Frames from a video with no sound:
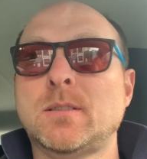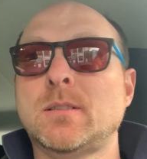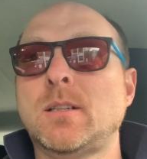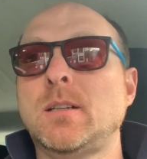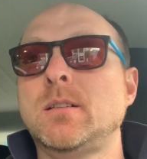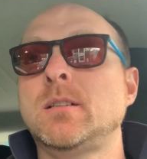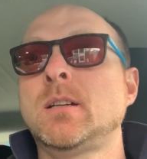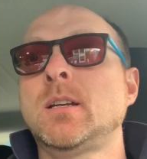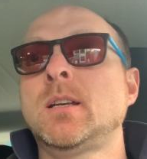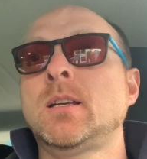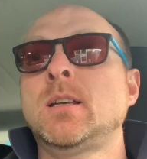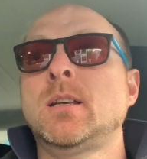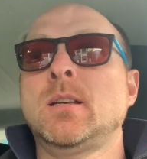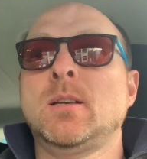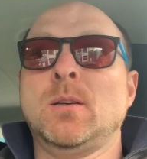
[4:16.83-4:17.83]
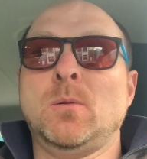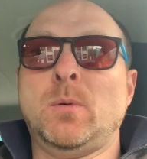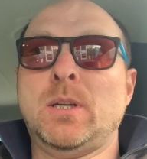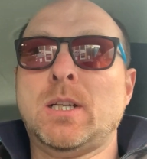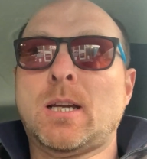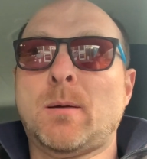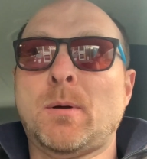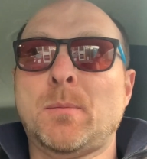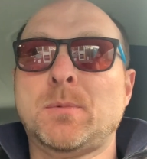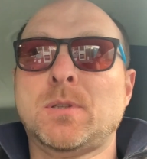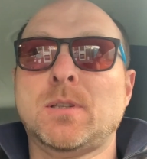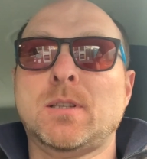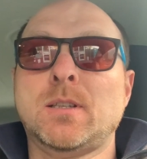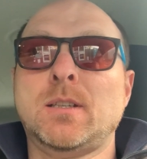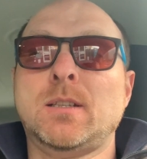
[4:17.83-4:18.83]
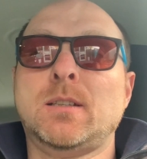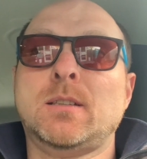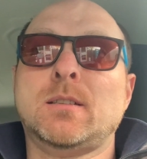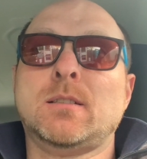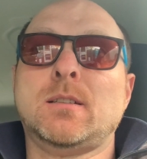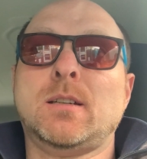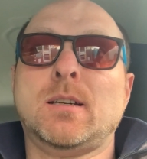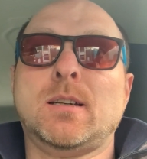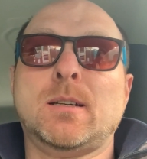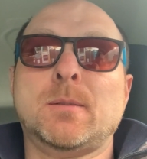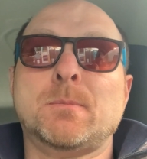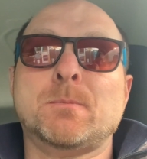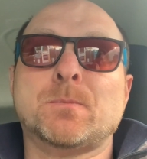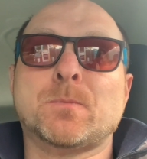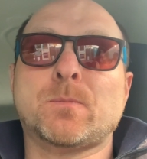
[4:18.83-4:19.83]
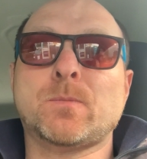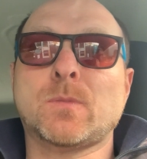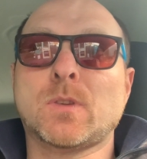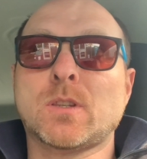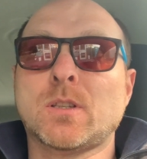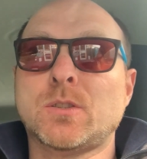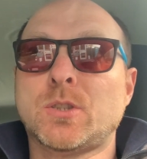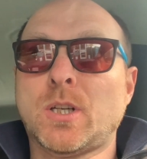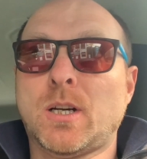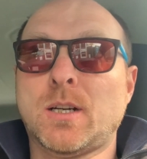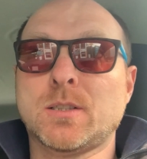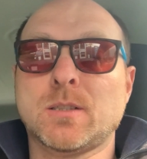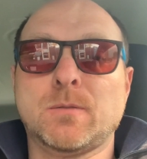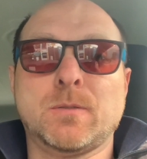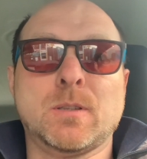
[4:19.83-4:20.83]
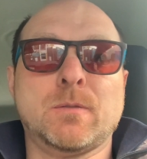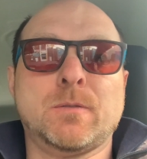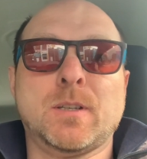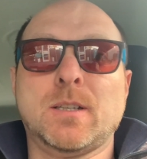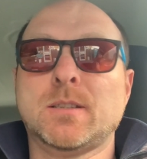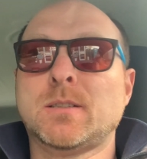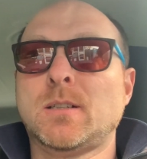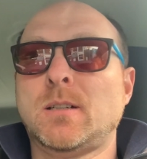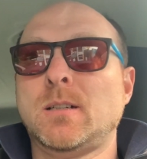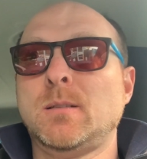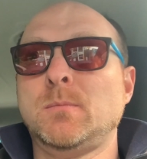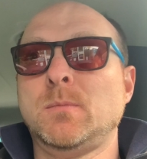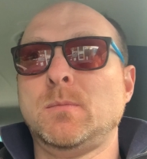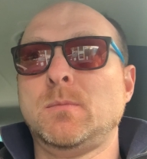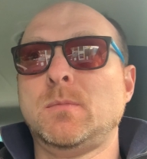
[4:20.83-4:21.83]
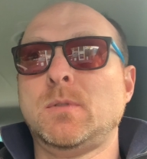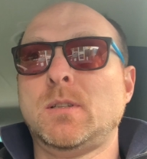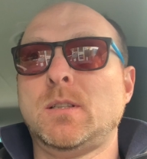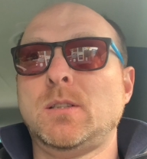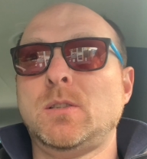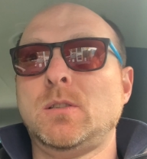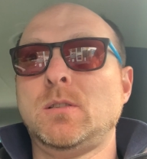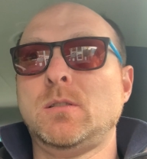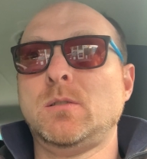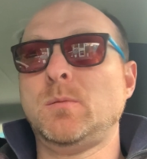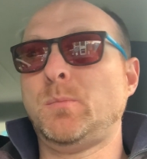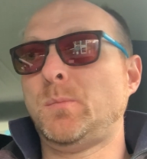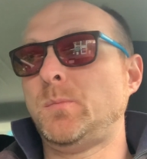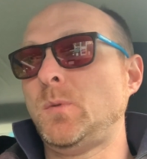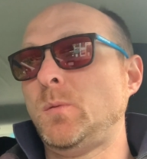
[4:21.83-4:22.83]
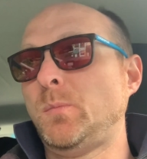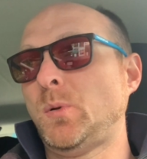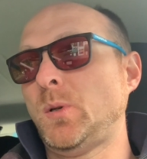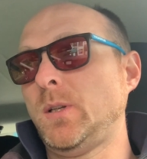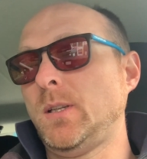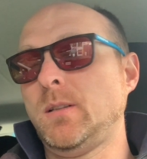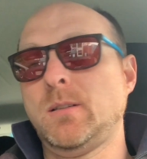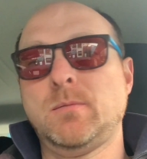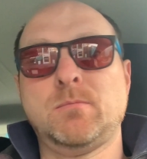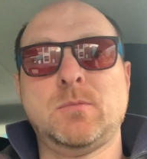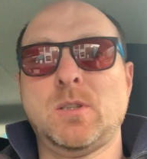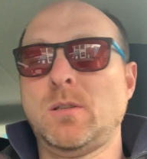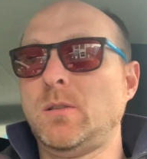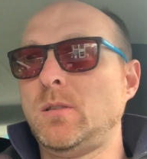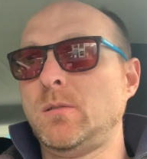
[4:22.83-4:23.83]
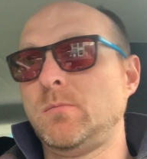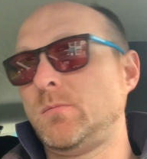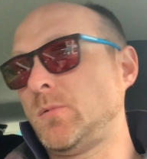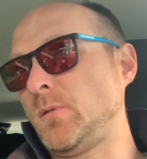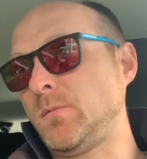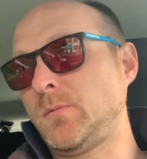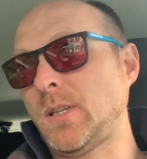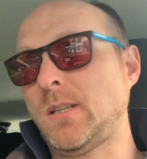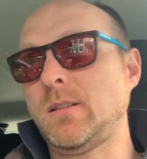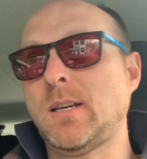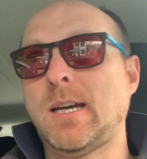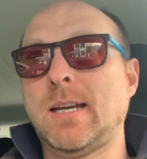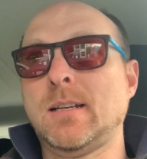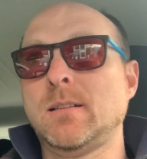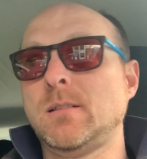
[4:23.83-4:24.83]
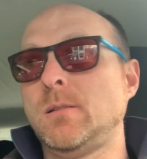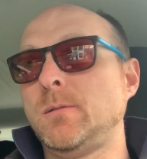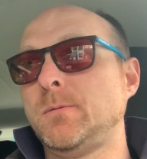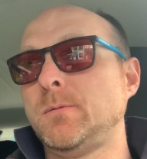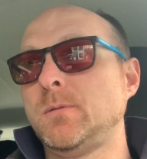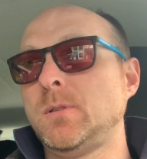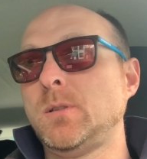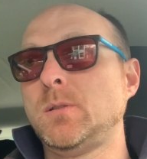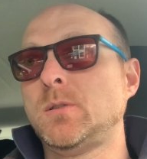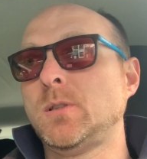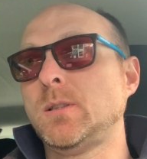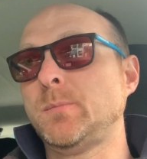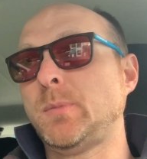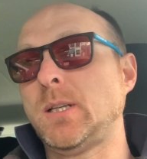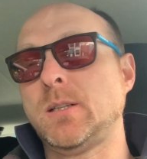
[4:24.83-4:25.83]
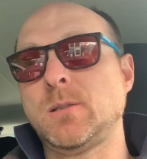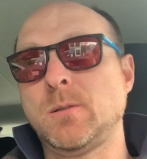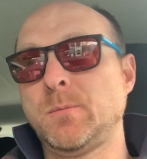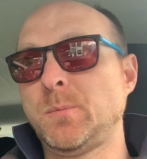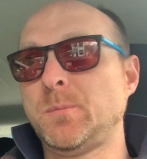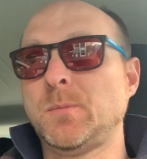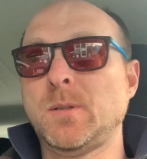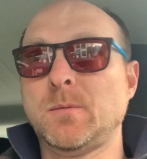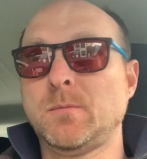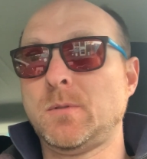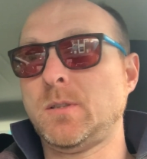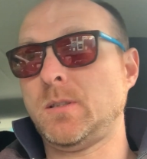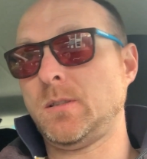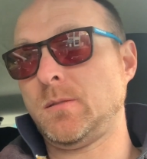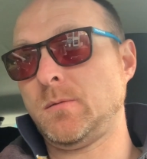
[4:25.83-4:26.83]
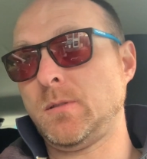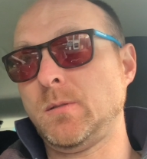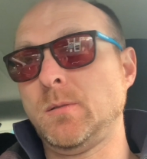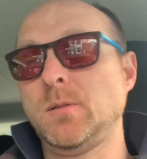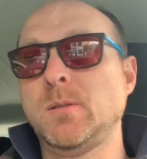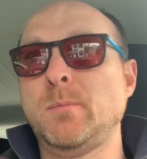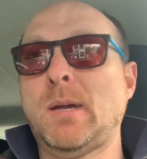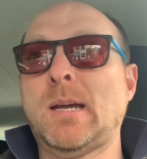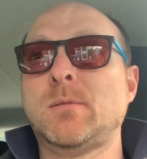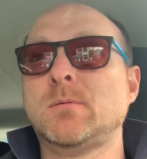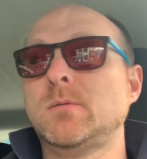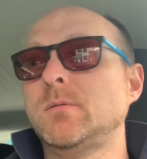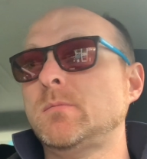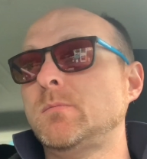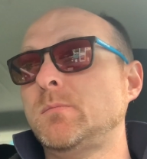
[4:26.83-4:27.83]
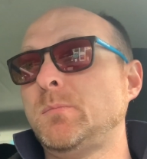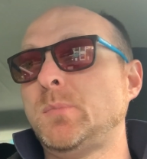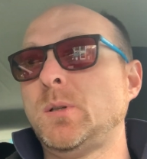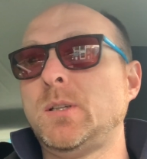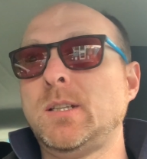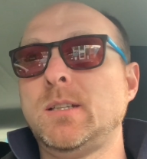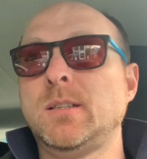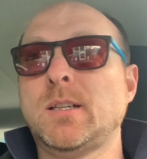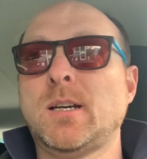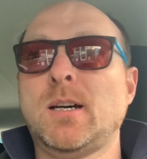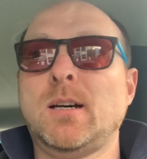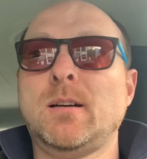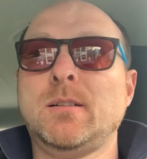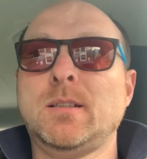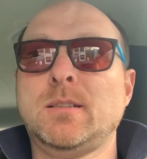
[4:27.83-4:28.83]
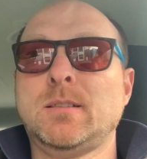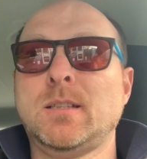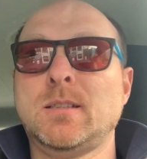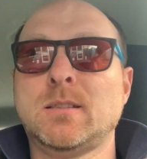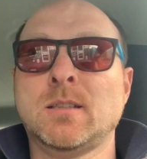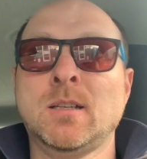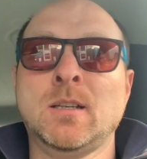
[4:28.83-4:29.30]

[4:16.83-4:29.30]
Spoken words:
So when you come up to the charger for the first time, you put it, you sort of take the handle off, you took the plug off the mount, put it in the car, and it says